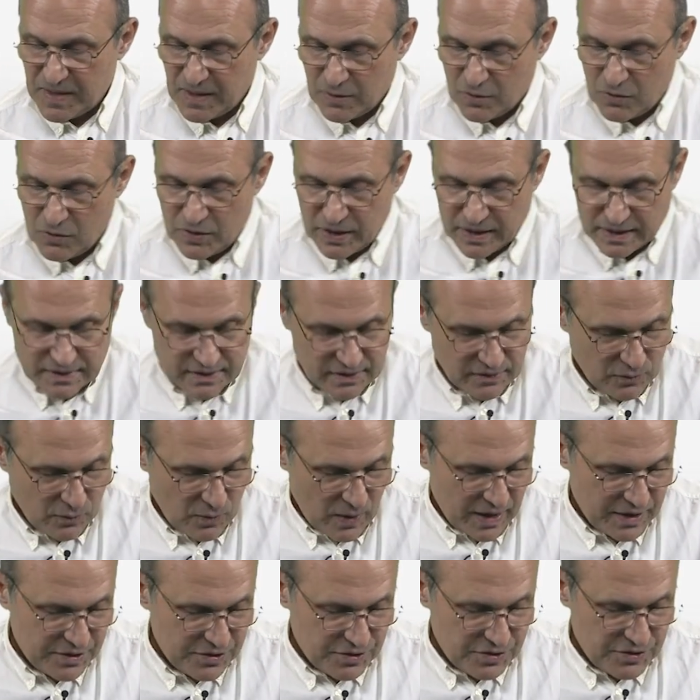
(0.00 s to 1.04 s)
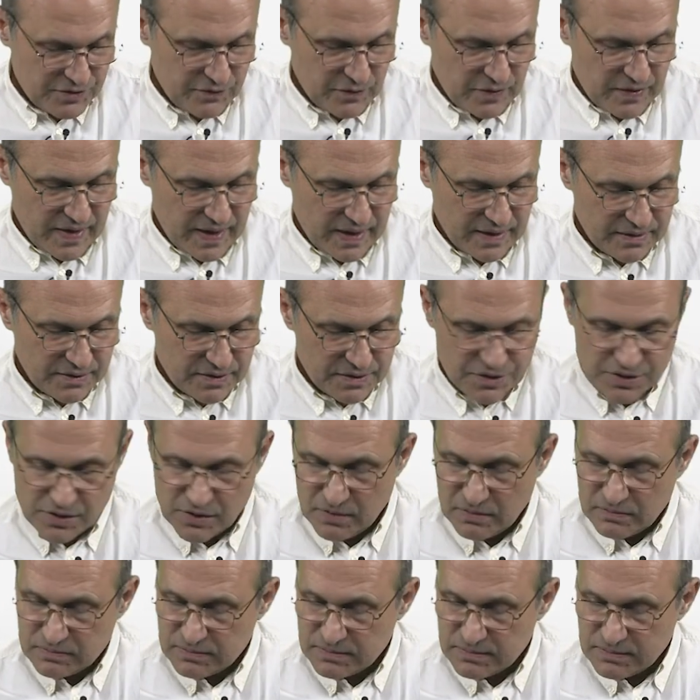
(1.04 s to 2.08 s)
correct equations for that.
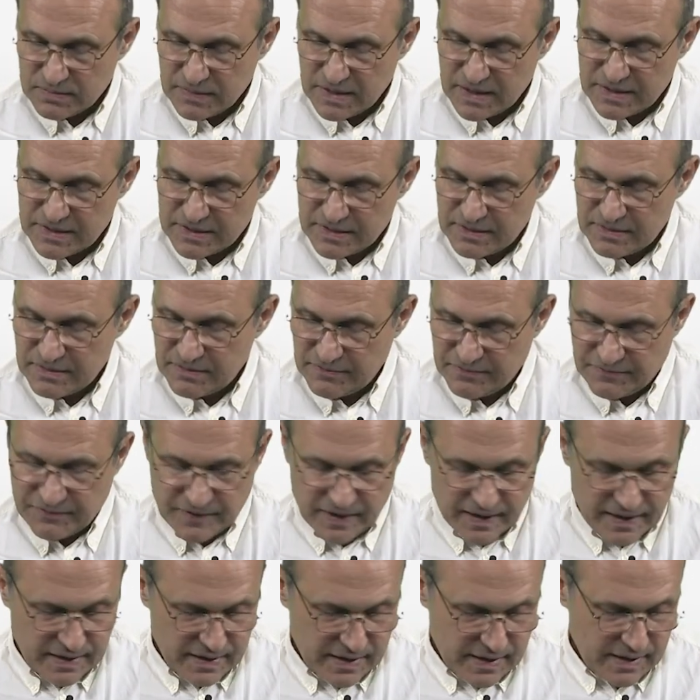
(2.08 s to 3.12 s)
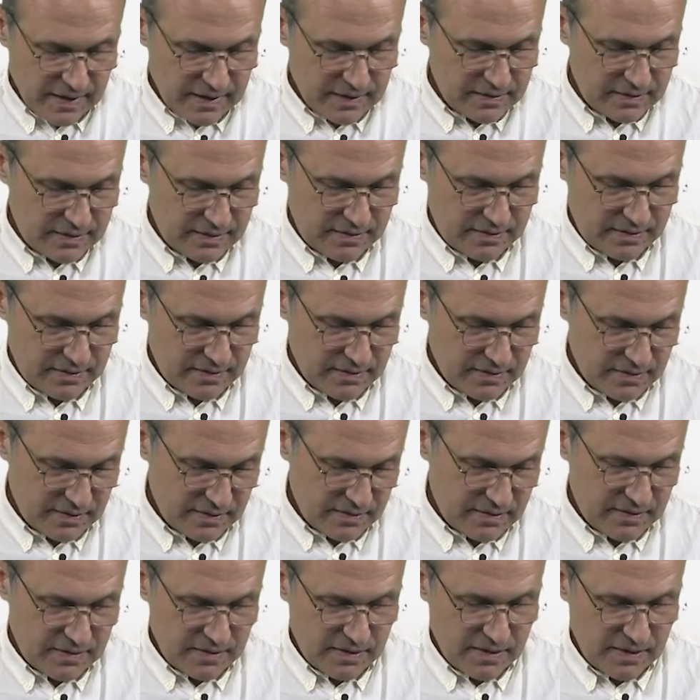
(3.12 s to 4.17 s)
So this finite
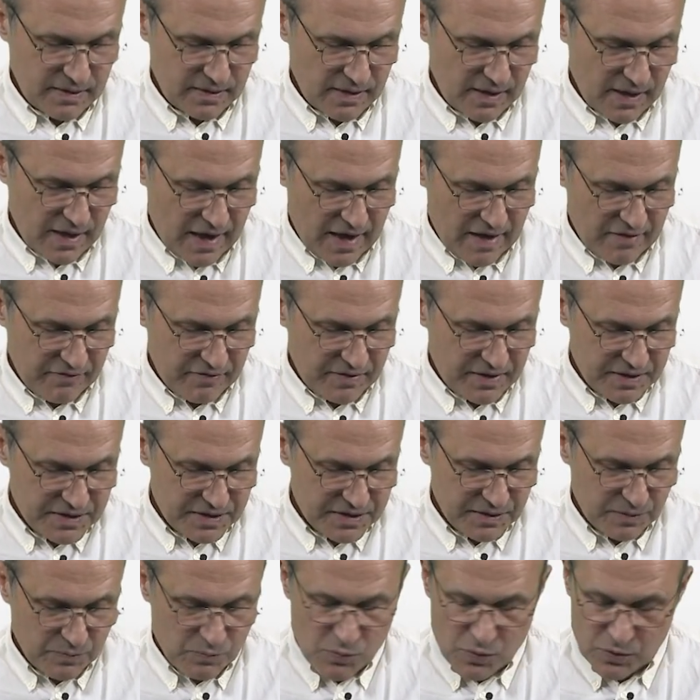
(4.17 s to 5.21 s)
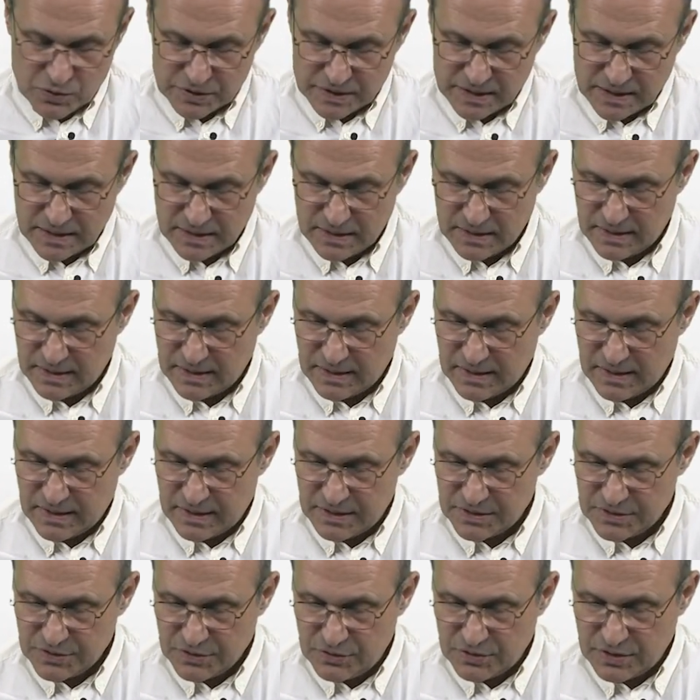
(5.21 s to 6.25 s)
averaging model
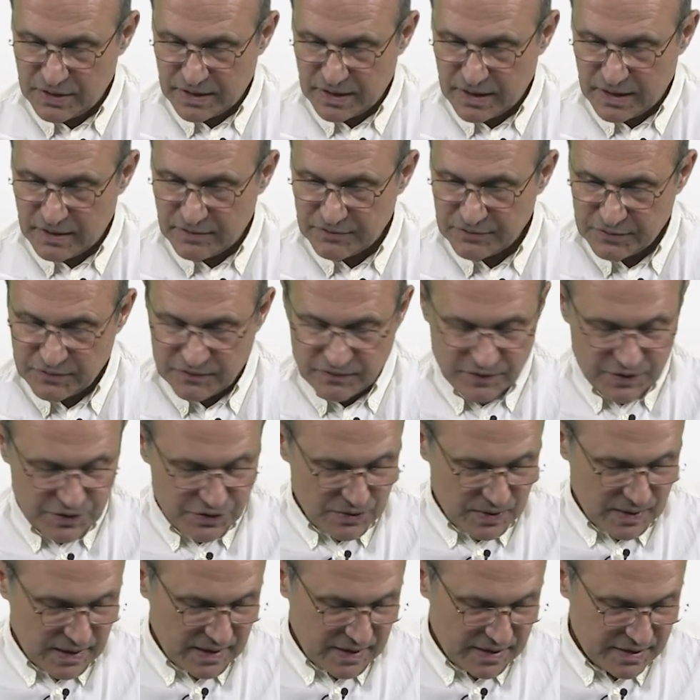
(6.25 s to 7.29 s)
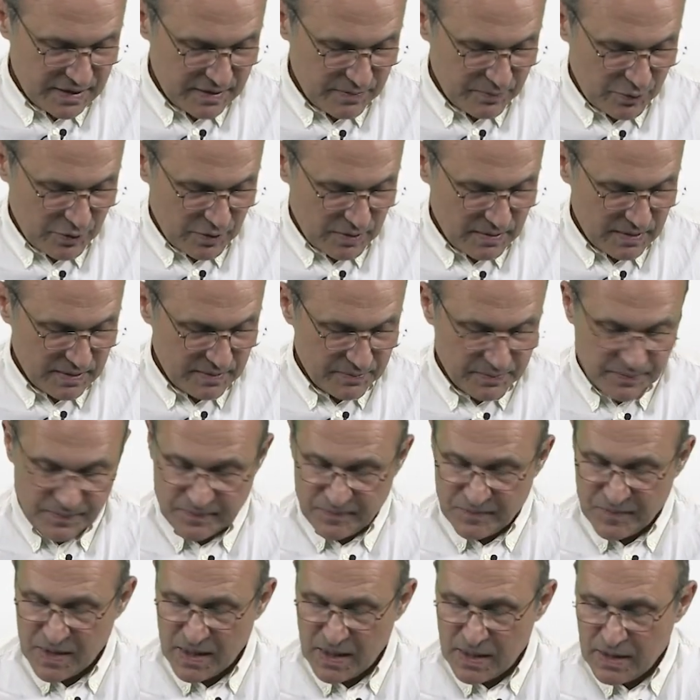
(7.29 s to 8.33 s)
is good enough to visualize the problem.
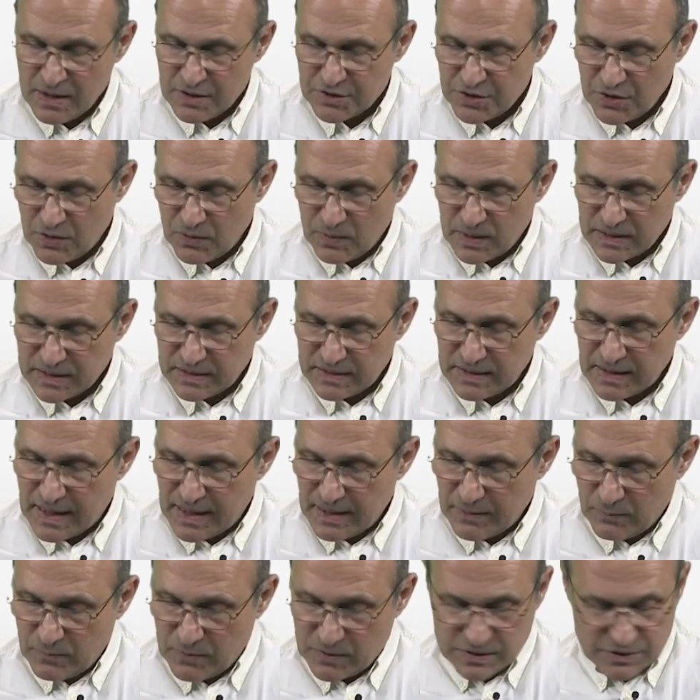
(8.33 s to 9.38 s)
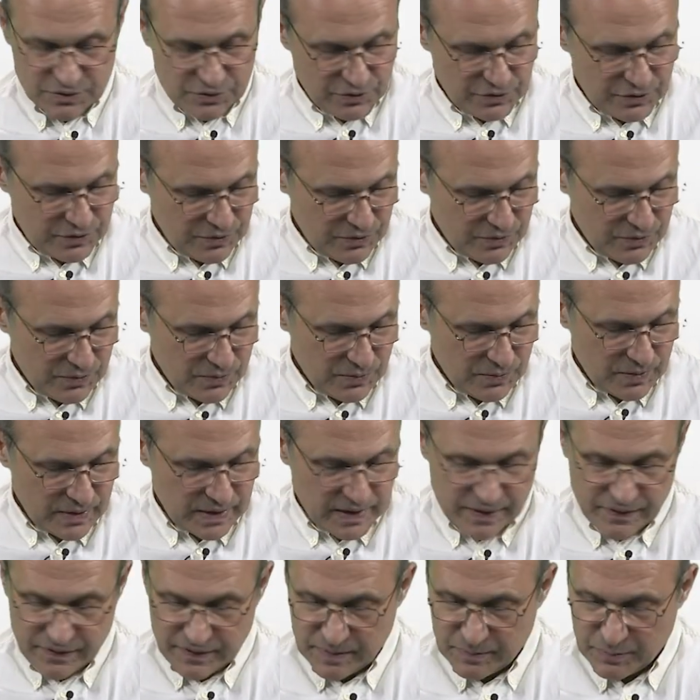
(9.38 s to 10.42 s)
So what I want to do
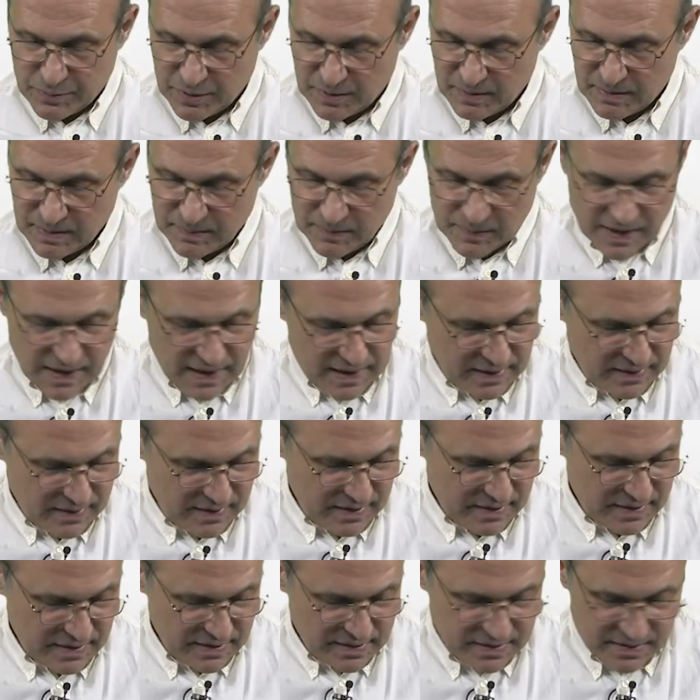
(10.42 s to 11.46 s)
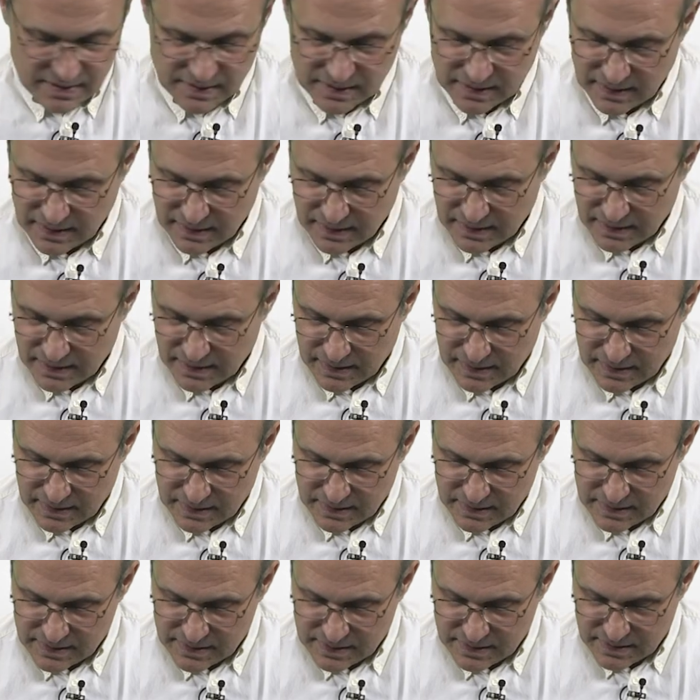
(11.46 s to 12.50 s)
with a problem like this
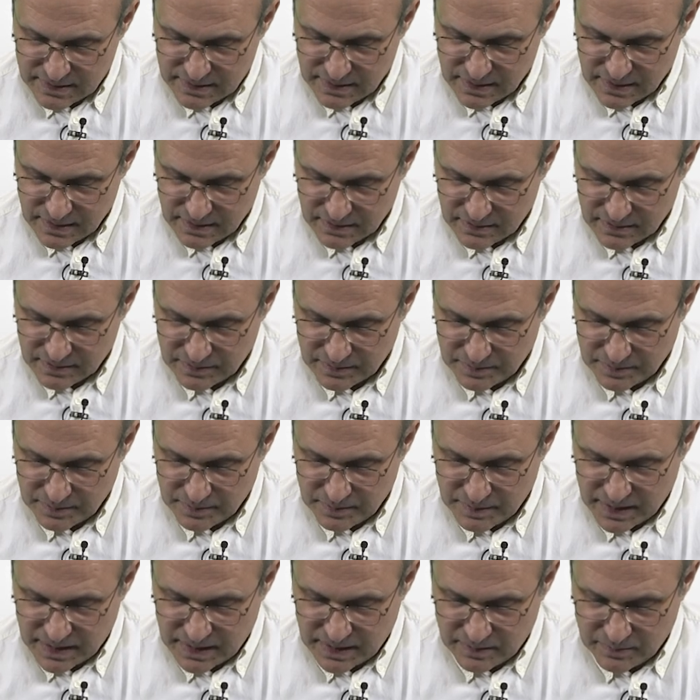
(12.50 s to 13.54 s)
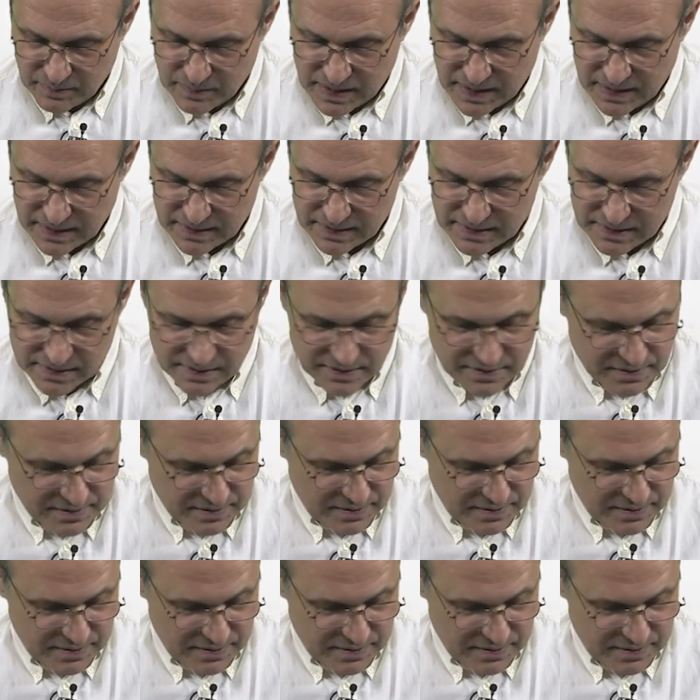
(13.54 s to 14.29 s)
is now minimize